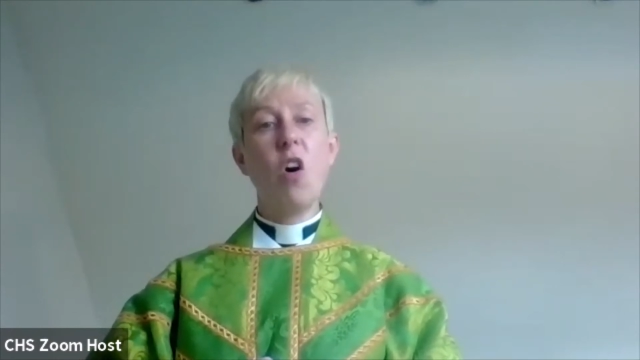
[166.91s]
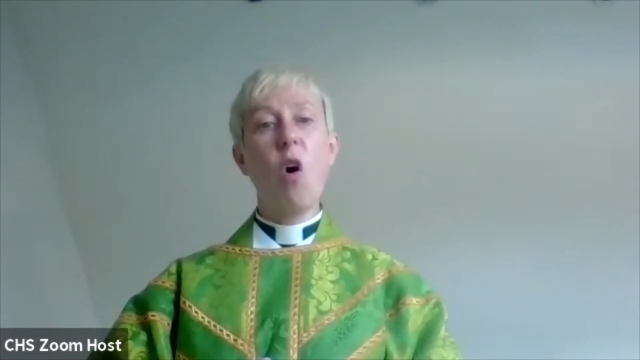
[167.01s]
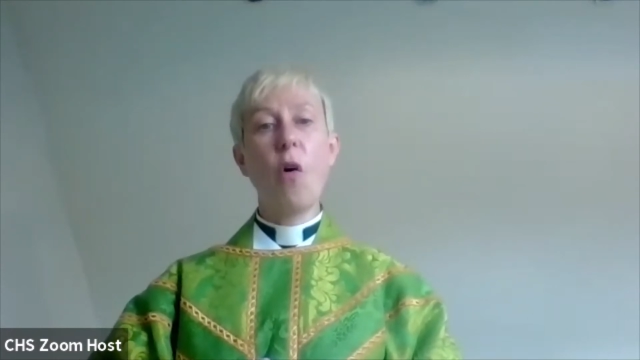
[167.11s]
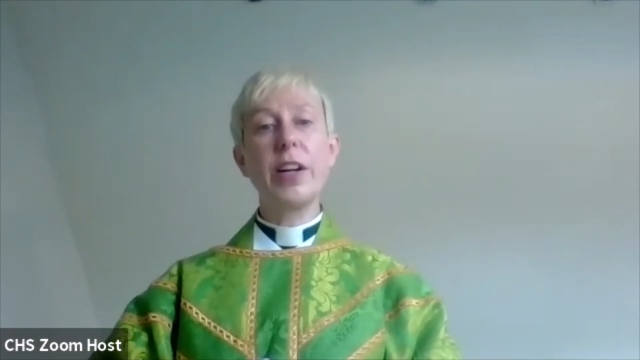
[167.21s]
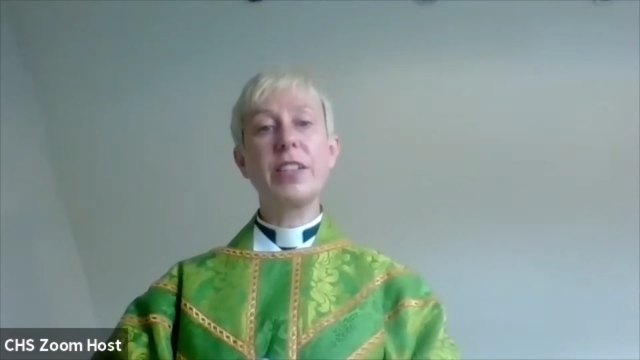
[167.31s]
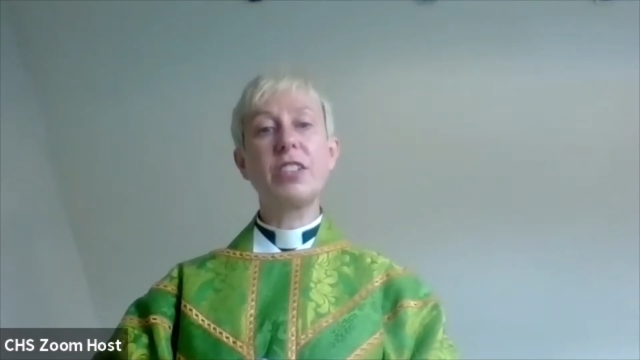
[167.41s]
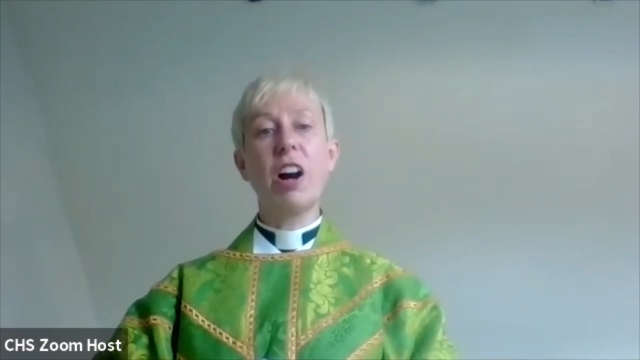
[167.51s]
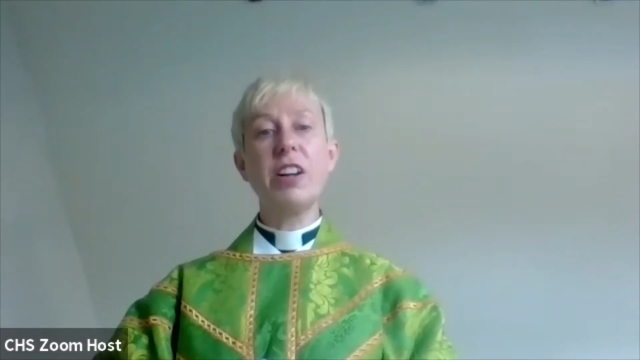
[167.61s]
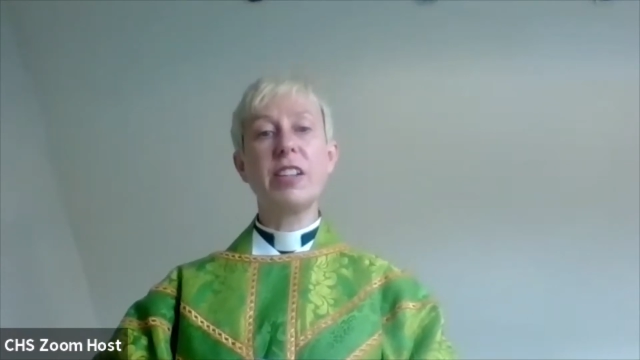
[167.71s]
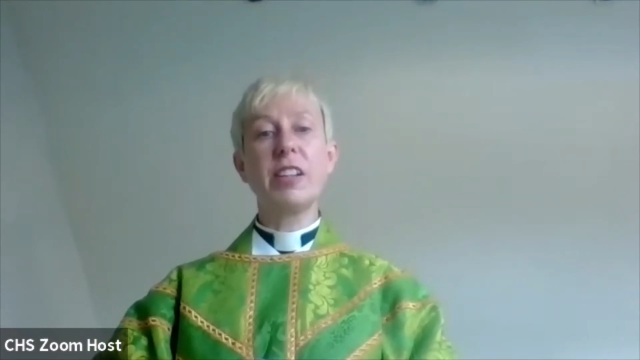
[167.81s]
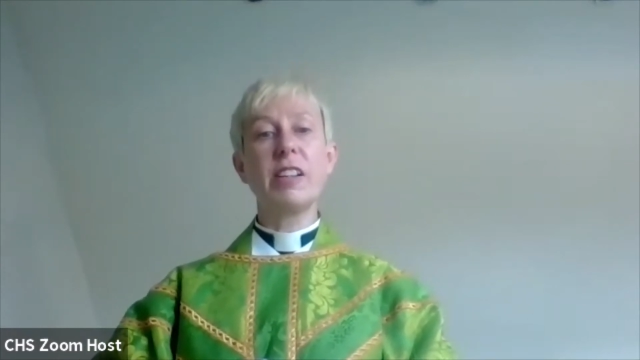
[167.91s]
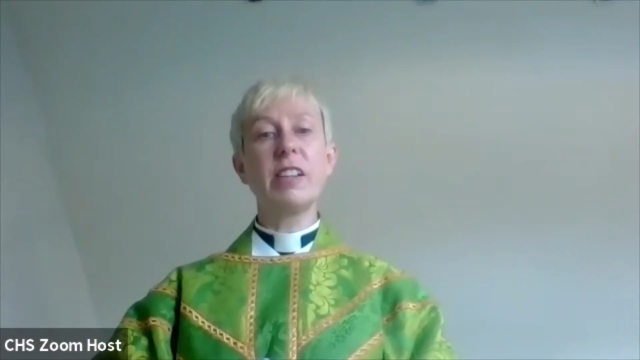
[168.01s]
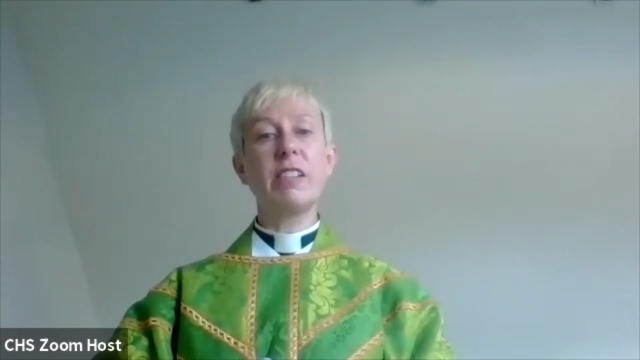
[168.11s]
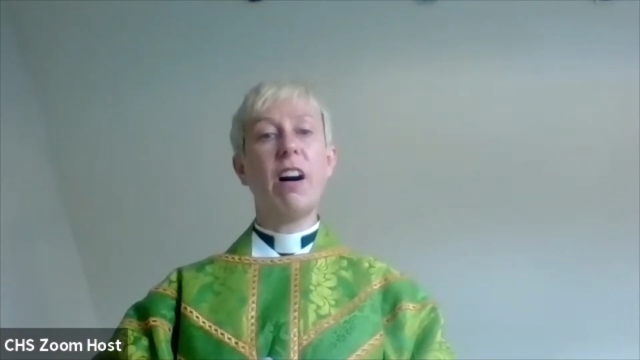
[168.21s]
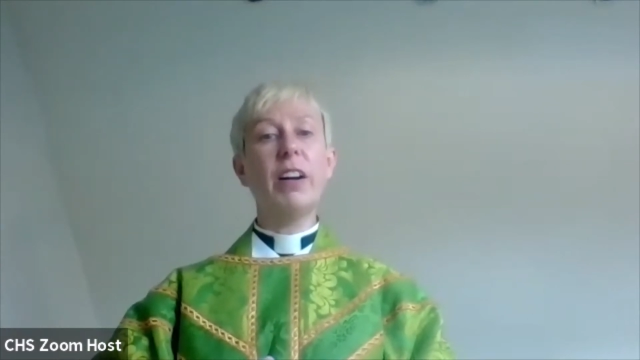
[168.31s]
or exciting
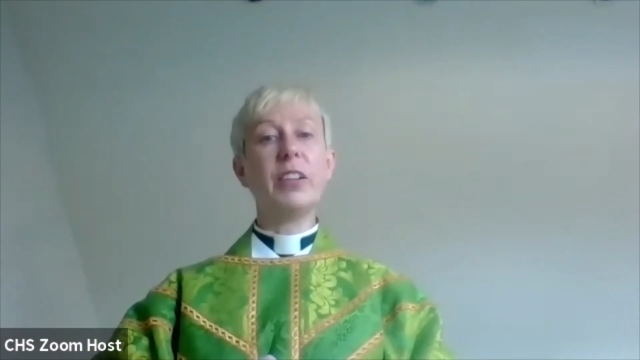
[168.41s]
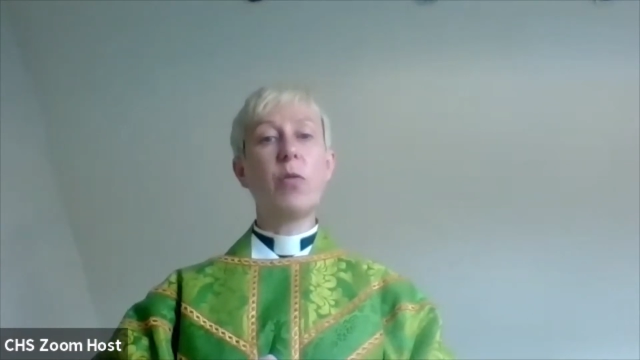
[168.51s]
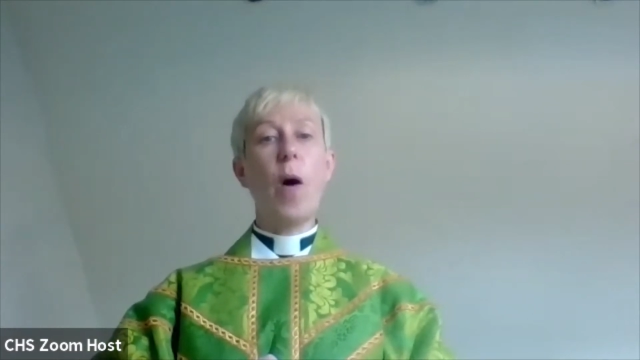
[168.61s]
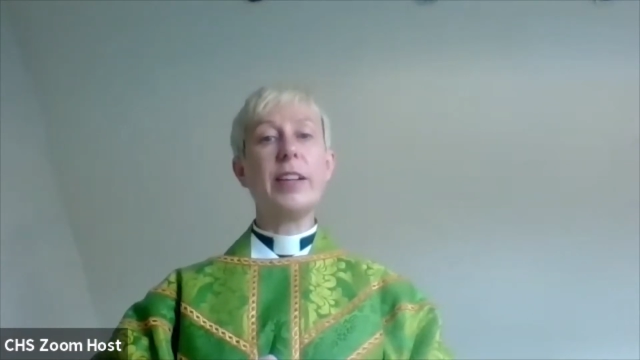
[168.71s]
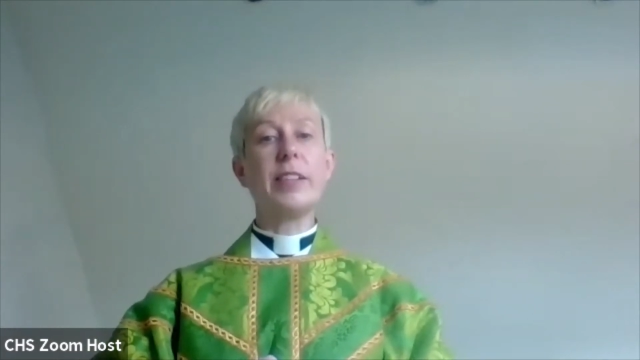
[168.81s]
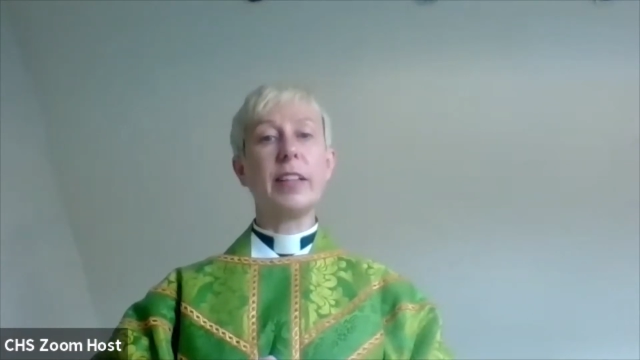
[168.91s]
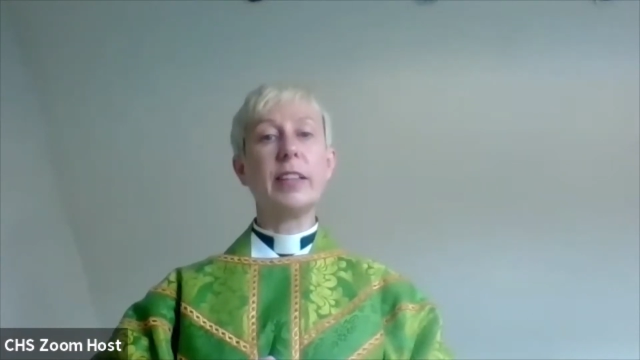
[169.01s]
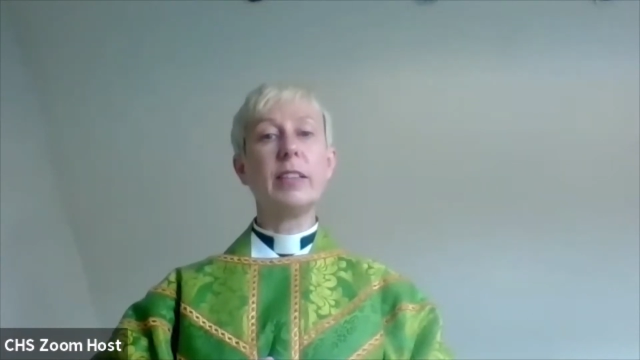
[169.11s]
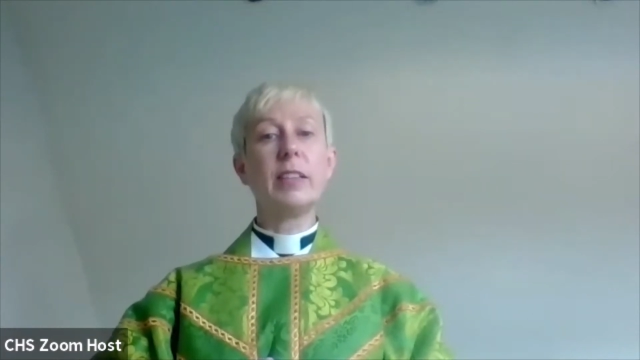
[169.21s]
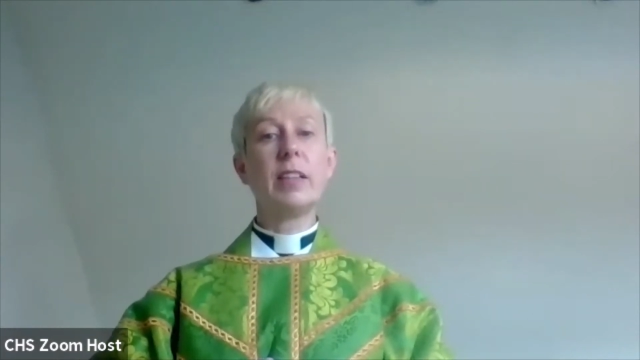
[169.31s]
kind of waiting,